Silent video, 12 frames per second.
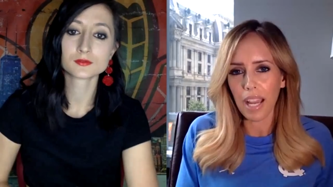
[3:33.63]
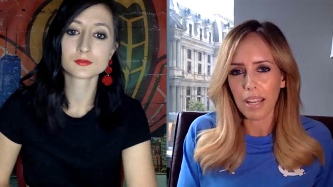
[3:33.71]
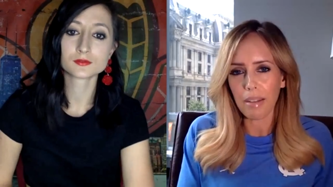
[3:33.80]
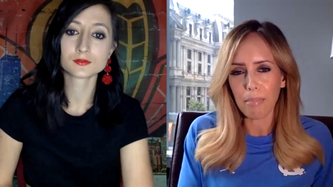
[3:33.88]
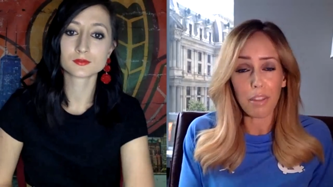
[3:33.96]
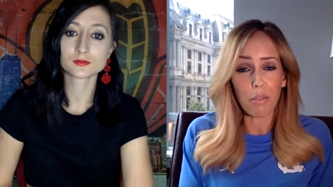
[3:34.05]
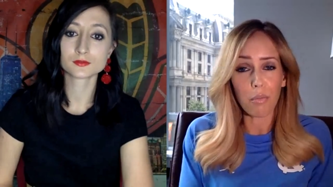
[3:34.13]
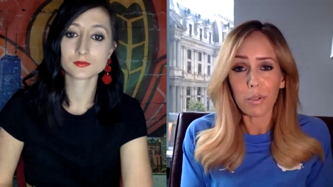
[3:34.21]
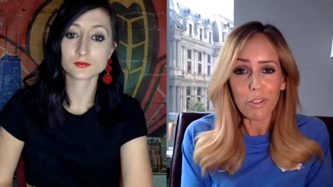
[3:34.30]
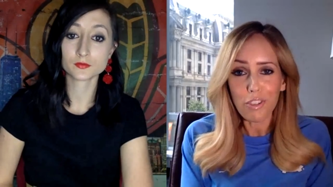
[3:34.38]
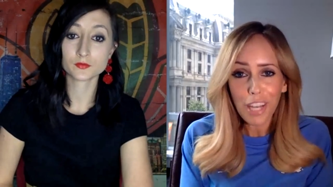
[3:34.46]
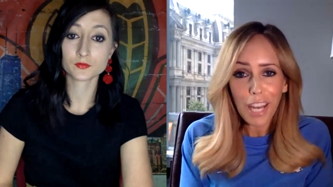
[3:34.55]
Speaker 1: by, by the
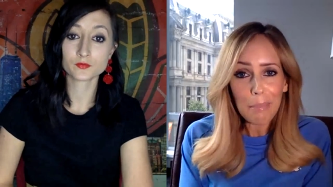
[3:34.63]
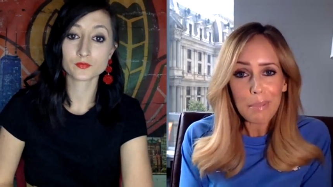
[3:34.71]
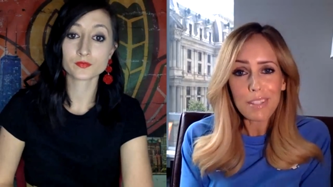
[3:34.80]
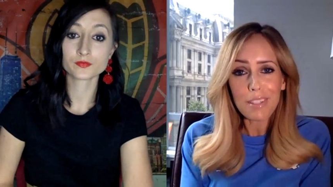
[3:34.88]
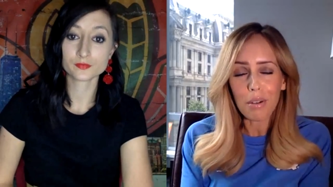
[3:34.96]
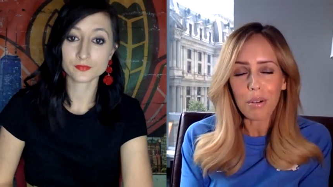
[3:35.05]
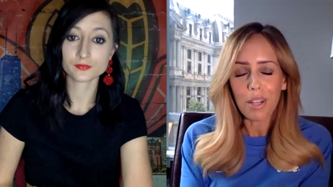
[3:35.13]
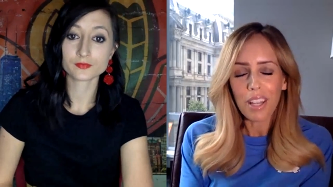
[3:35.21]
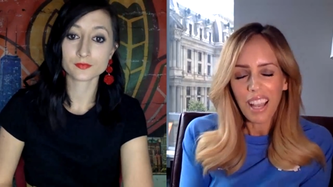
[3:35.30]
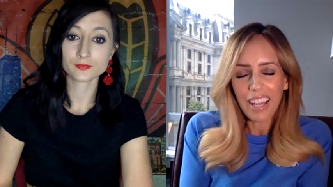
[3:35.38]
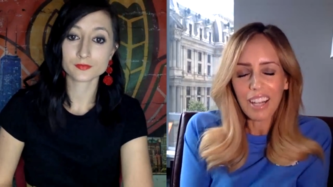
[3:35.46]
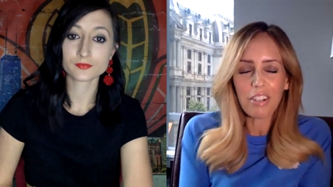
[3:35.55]
world champs. So
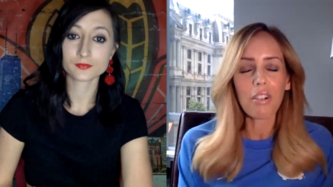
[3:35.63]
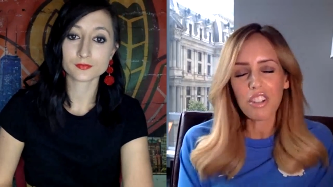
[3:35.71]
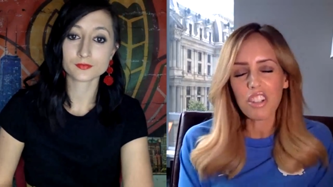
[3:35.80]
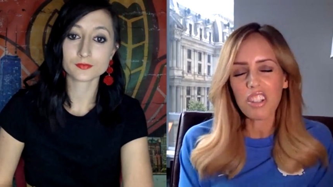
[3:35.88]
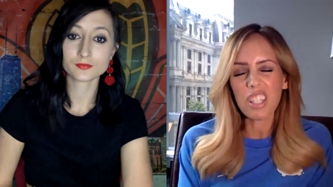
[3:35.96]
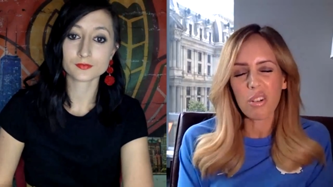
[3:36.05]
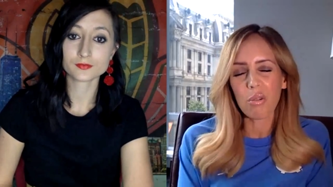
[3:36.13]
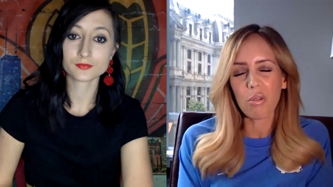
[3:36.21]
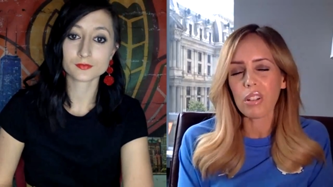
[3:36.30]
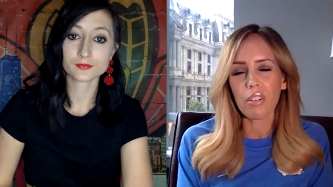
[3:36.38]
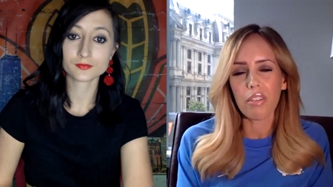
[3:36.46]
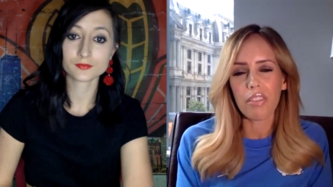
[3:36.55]
I don't know. It's just a
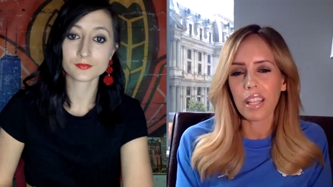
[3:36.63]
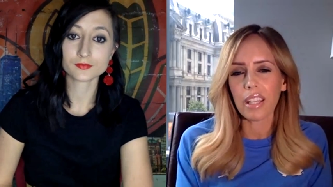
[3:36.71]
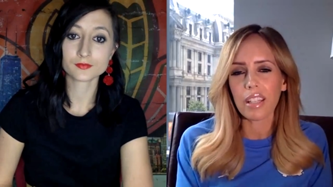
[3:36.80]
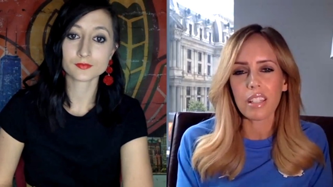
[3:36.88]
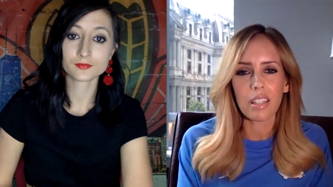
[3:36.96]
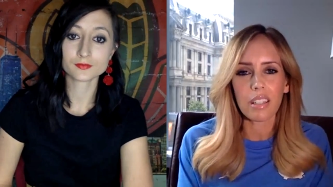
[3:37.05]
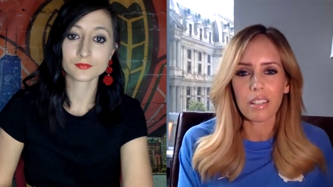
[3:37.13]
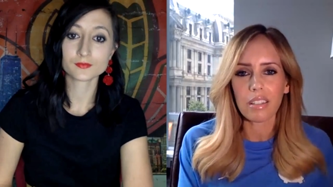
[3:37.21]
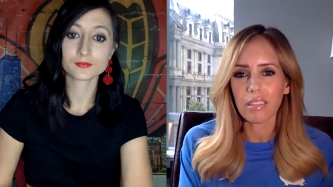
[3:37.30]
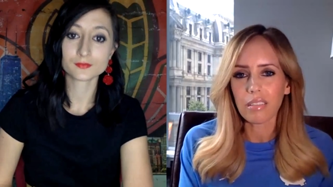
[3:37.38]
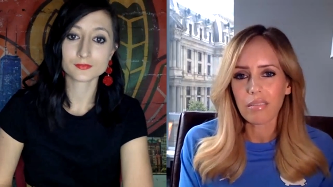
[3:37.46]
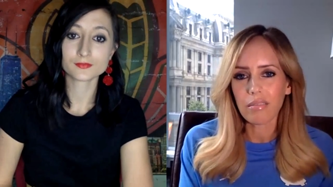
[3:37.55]
cool little thing to,
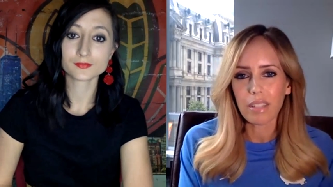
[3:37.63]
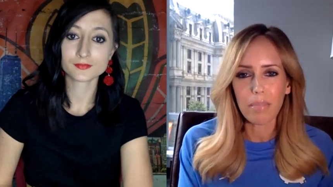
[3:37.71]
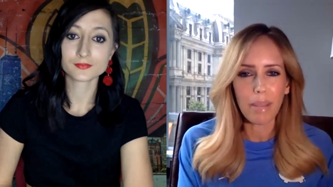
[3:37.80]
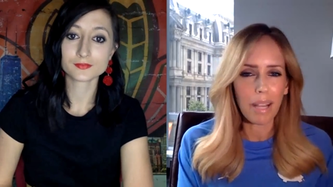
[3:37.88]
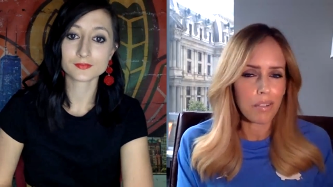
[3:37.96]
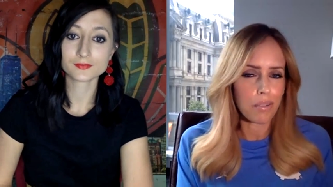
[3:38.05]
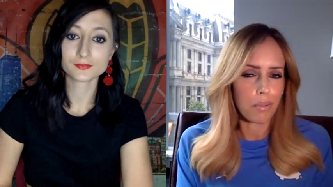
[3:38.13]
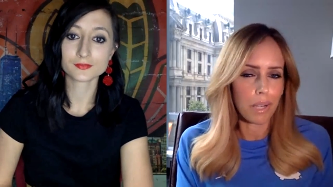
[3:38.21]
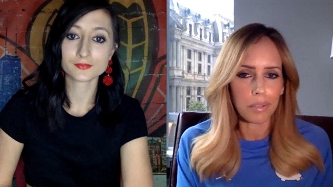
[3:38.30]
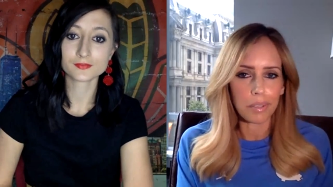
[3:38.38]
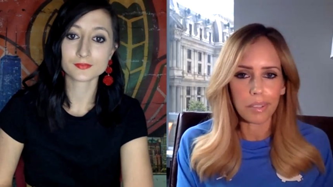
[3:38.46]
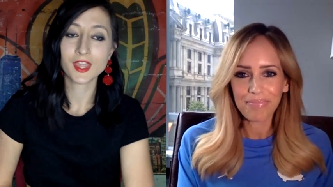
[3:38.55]
to bounce
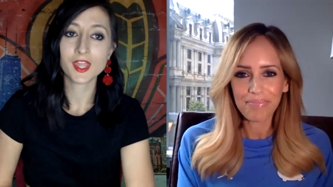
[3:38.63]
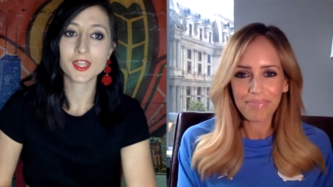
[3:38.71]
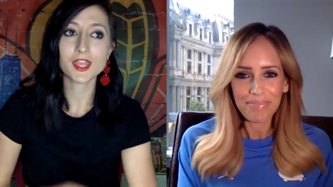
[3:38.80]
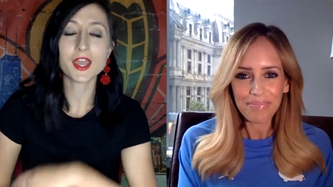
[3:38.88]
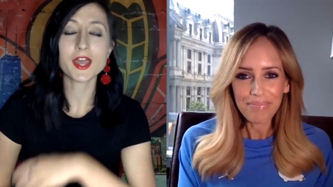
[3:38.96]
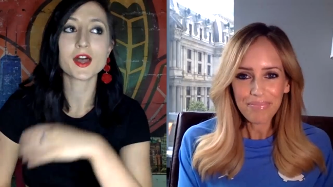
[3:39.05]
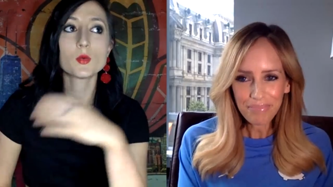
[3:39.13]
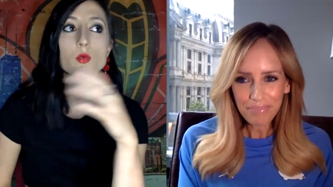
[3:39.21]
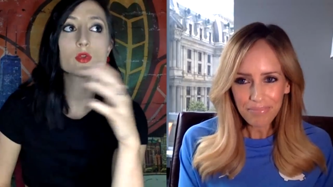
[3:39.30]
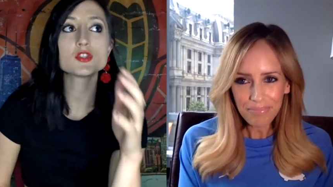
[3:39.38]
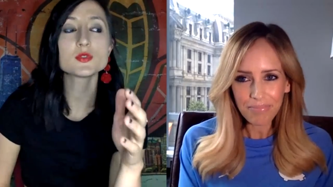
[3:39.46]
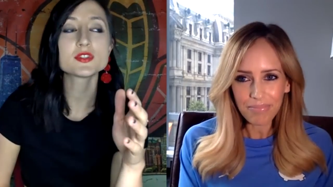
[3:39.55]
around.
Speaker 2: Yeah.
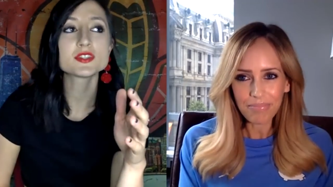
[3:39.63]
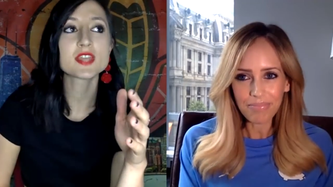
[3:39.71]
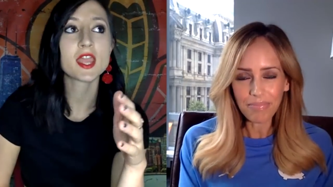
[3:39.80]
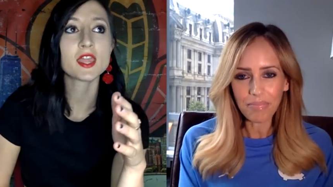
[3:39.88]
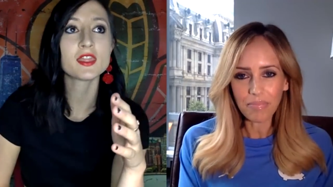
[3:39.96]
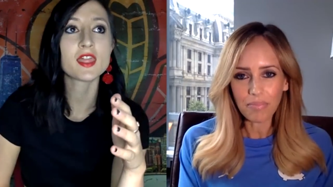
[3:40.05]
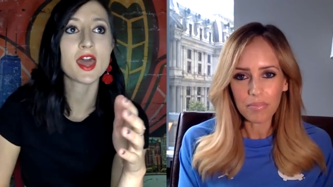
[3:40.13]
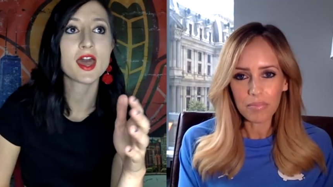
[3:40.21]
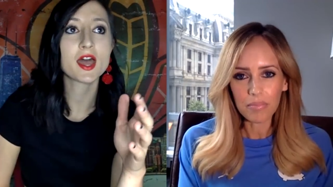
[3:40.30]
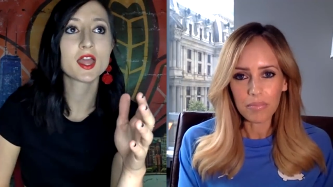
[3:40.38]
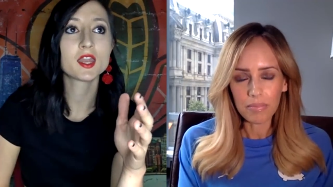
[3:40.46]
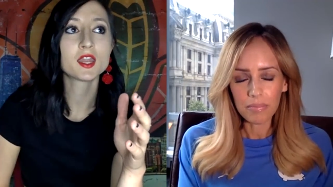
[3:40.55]
Would you say
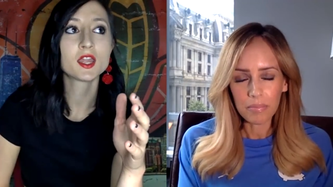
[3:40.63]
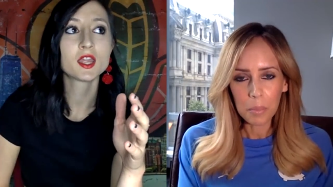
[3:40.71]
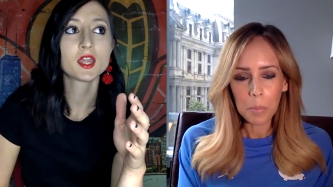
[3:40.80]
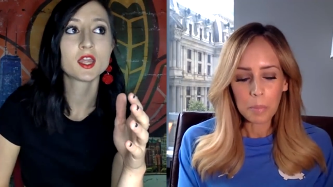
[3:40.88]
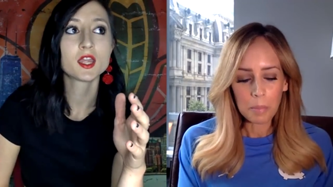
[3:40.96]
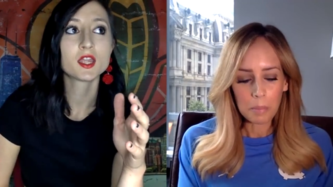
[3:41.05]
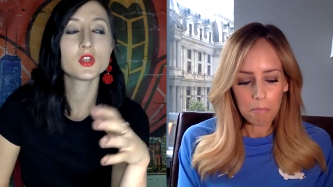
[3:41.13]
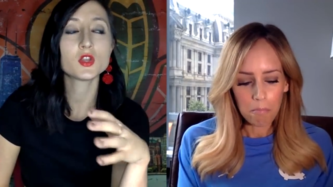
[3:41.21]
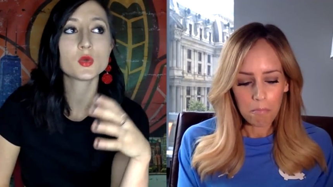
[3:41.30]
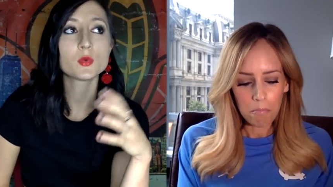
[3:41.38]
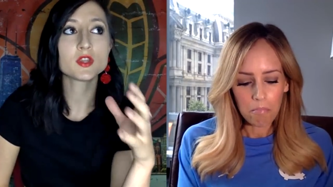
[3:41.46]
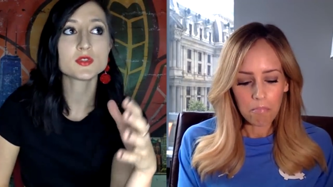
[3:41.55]
that you
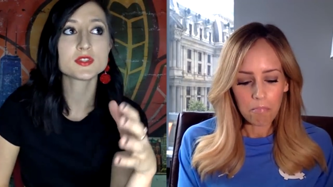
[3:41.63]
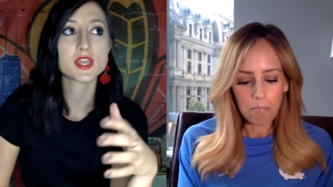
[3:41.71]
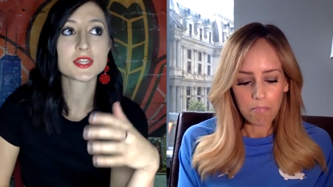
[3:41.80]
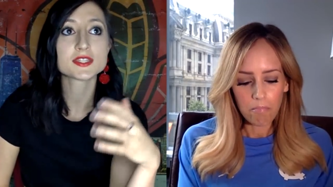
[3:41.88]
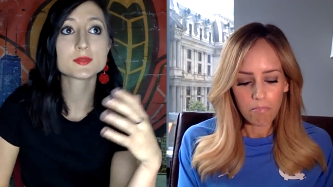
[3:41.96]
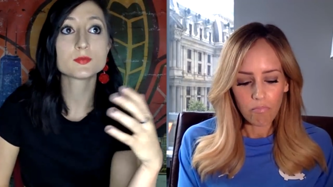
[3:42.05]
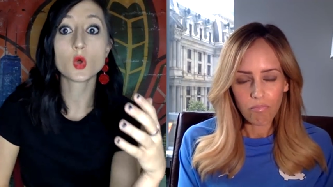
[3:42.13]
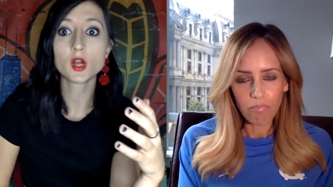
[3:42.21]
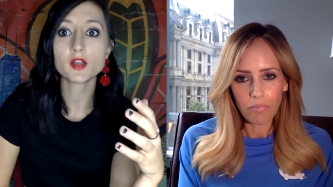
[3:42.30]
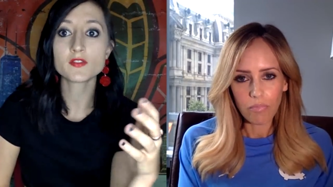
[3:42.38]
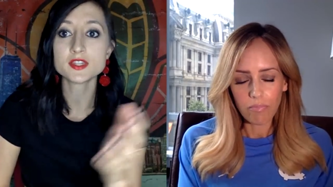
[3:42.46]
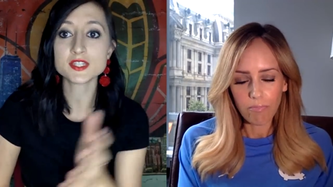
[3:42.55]
know, when you say it's more
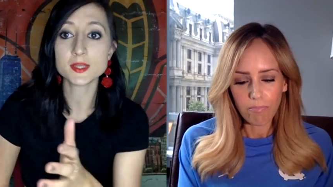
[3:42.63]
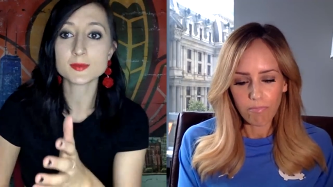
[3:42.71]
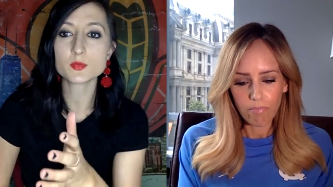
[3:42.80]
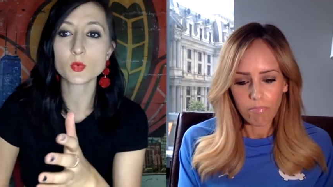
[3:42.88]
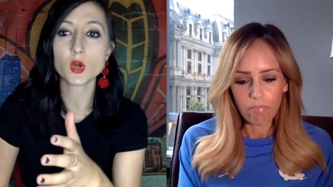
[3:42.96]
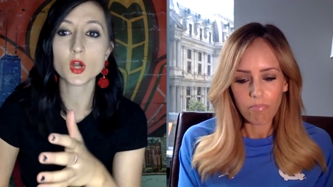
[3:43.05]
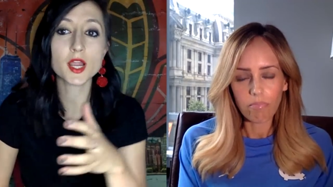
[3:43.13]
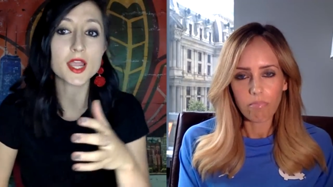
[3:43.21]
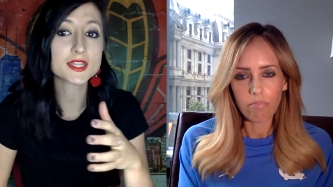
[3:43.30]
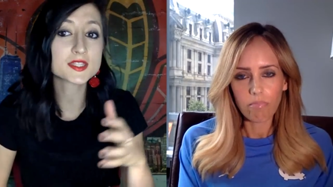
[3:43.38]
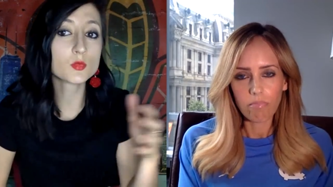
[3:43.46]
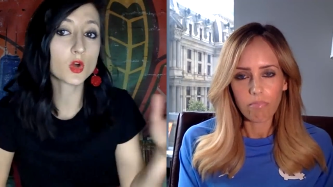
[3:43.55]
of a team sport,
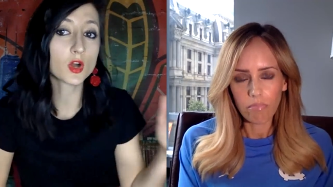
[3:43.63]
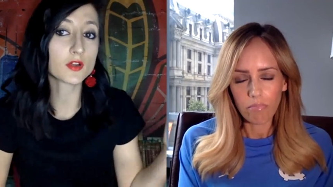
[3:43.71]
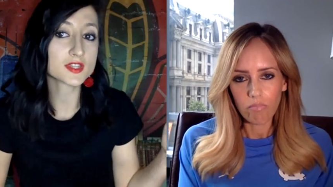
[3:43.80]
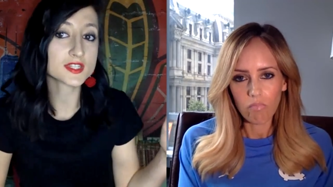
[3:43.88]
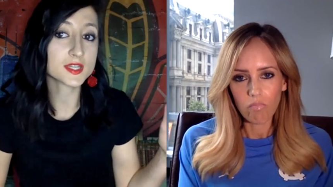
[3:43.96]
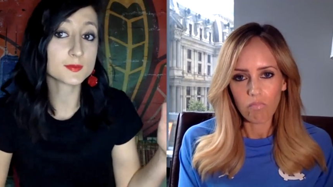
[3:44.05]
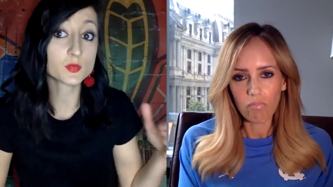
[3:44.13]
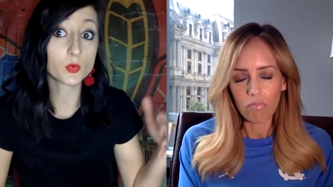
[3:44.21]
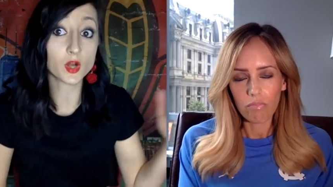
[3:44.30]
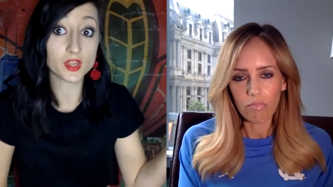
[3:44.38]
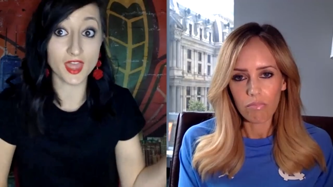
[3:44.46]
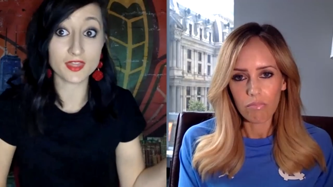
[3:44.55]
it's more of a team
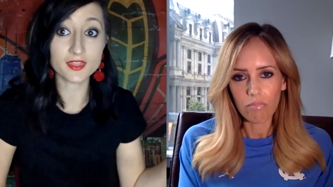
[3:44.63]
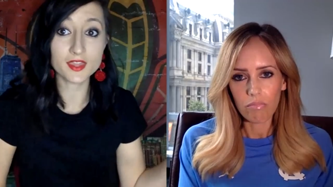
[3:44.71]
sport than